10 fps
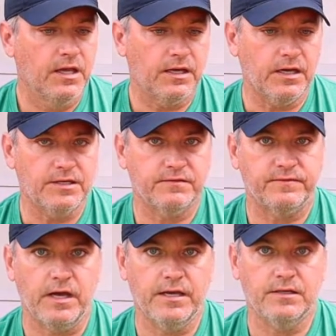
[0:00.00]
to
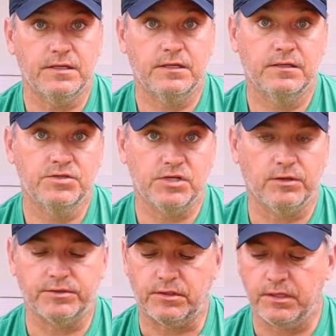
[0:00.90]
find
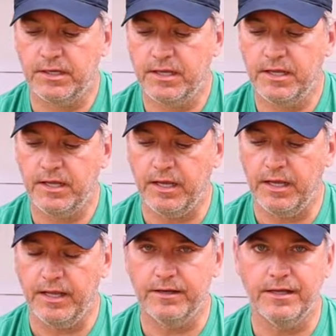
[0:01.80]
shelter.
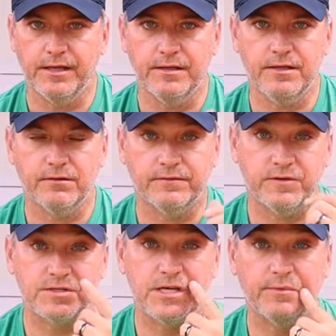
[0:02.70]
And you know, the
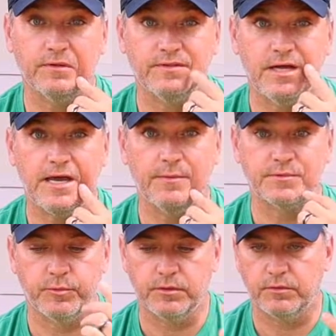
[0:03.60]
first couple of
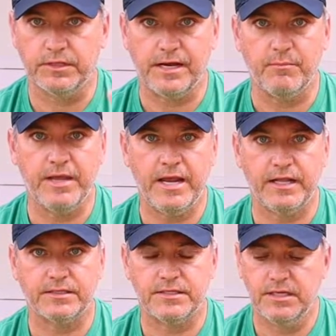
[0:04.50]
times we were kind of
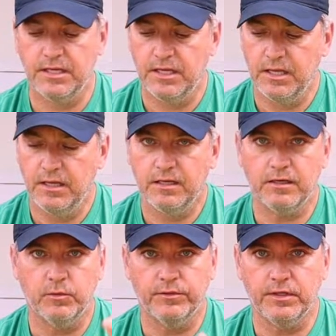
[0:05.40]
panicked. You
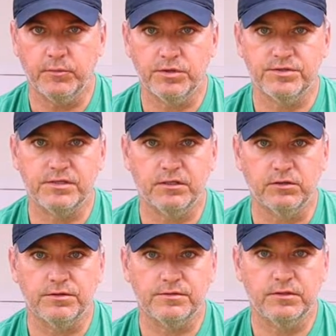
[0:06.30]
know, when the emergency
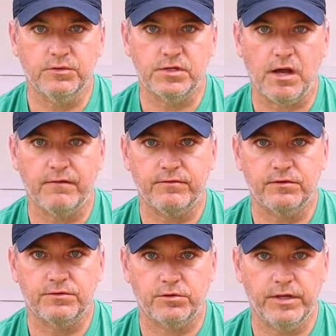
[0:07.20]
alert goes off and the
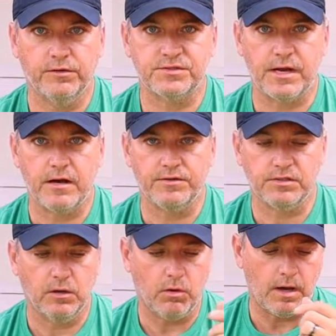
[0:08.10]
tornado sirens
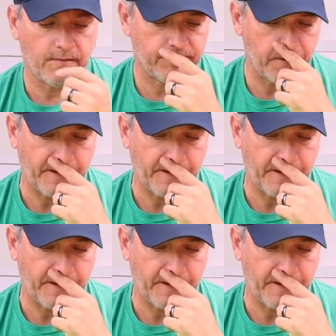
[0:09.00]
go off,